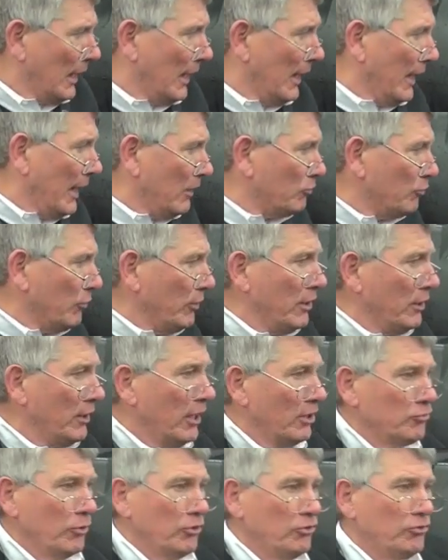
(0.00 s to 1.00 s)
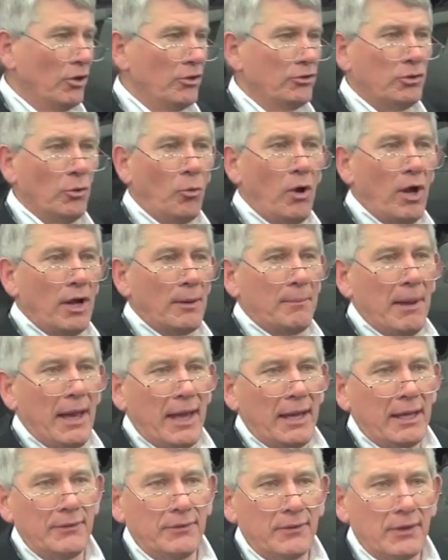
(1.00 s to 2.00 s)
Uh, as we as we start to walk
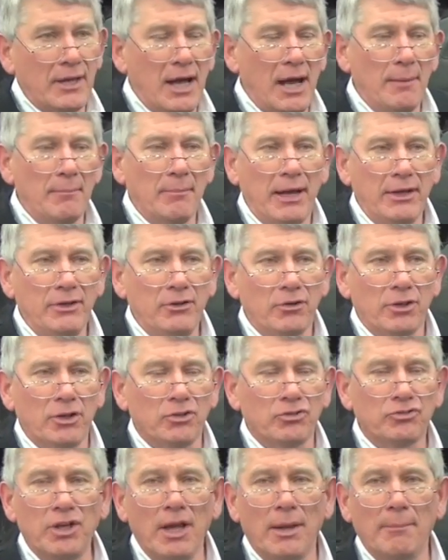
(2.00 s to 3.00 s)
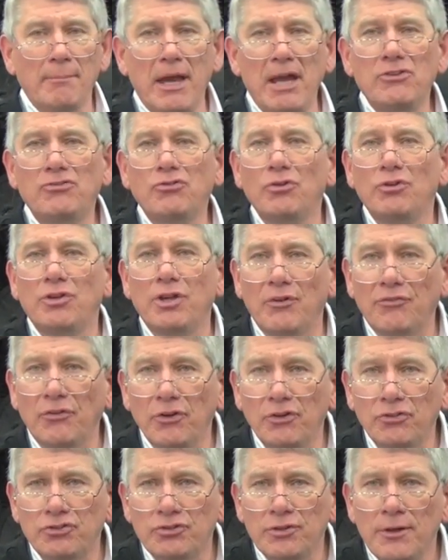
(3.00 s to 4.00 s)
back in the combine, you're going to see a major
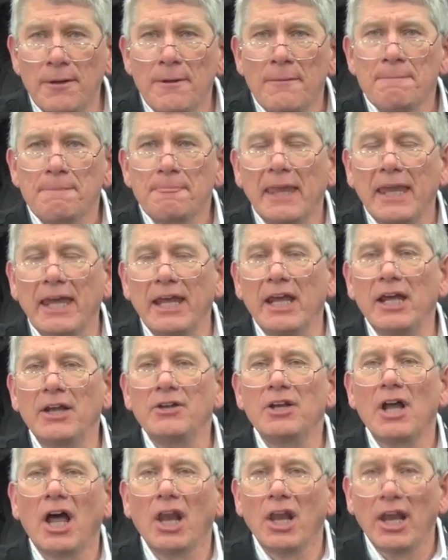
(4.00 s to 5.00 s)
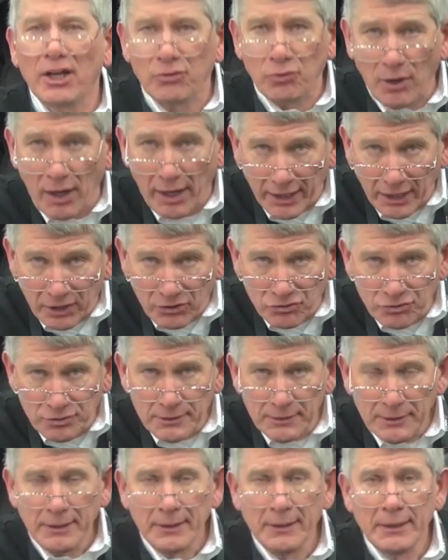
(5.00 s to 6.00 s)
difference in electronics.
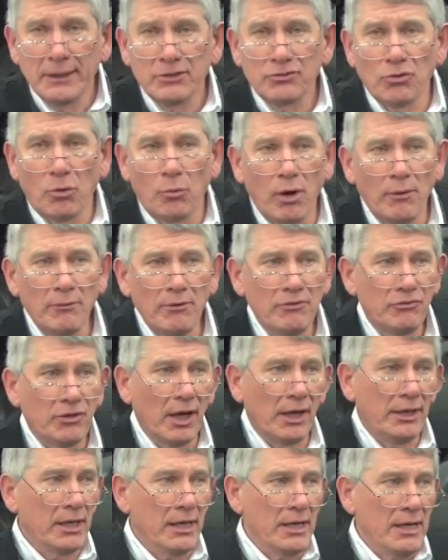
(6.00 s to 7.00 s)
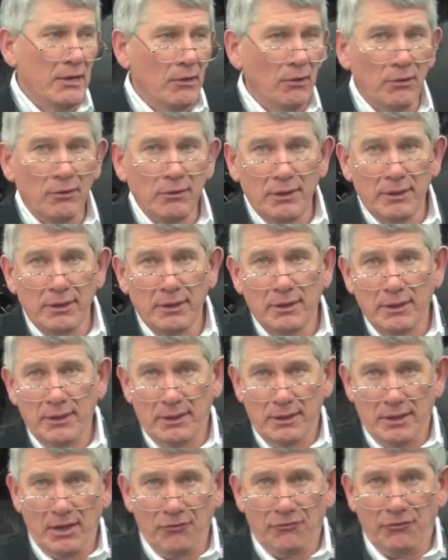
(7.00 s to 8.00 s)
So what we've done in here,
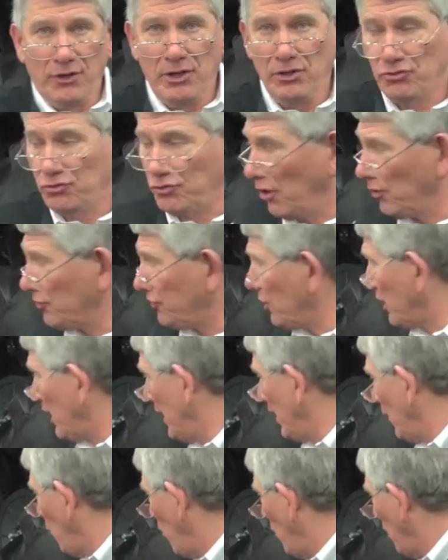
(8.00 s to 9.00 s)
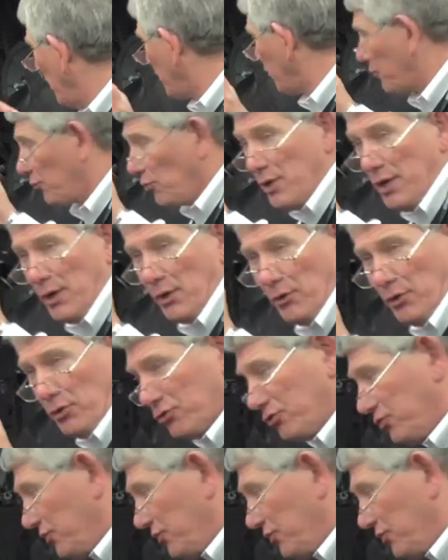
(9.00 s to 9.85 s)
if we start to kind of walk through here, you'll